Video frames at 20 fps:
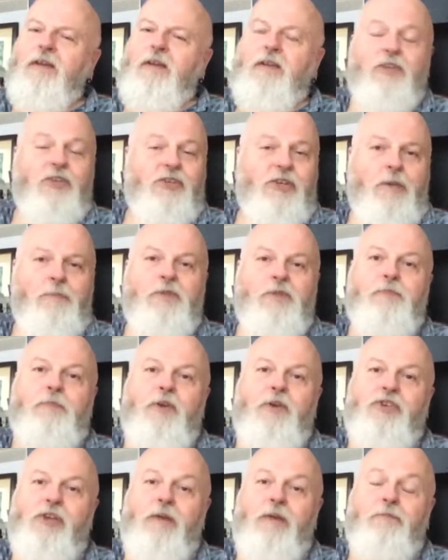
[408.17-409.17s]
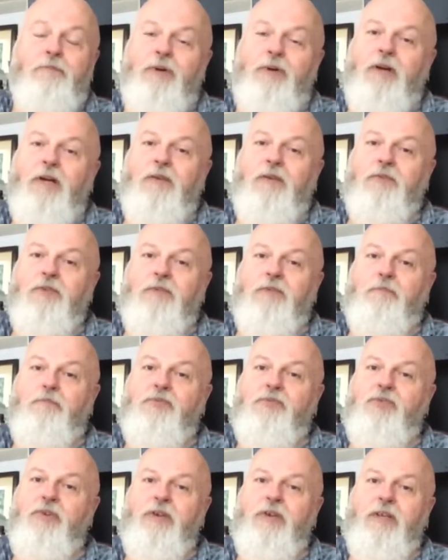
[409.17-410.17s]
And the Shepherd's Bush Empire is a
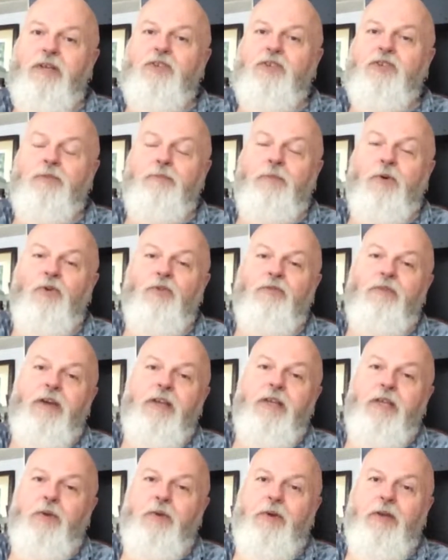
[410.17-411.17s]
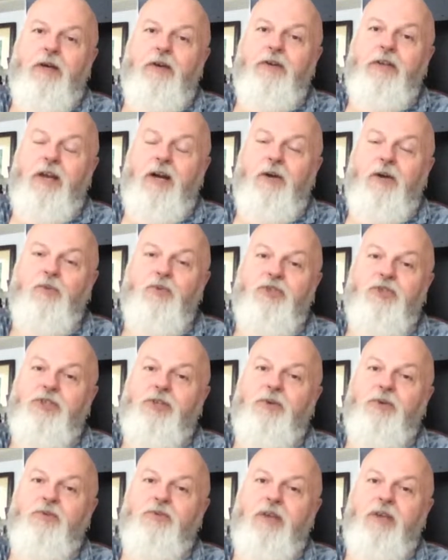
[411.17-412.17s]
pretty small venue, it only holds
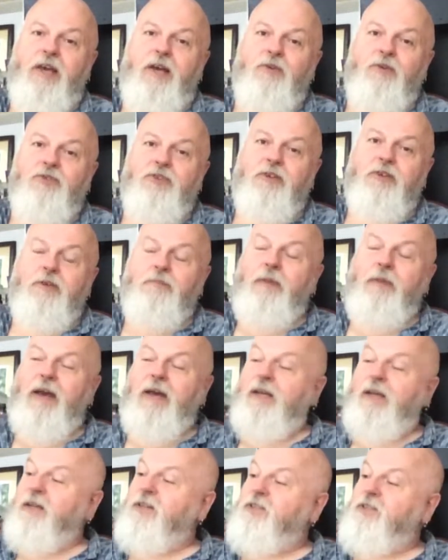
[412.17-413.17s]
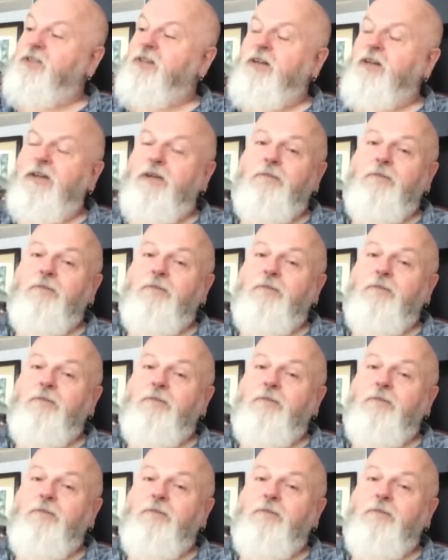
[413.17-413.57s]
2,000 max.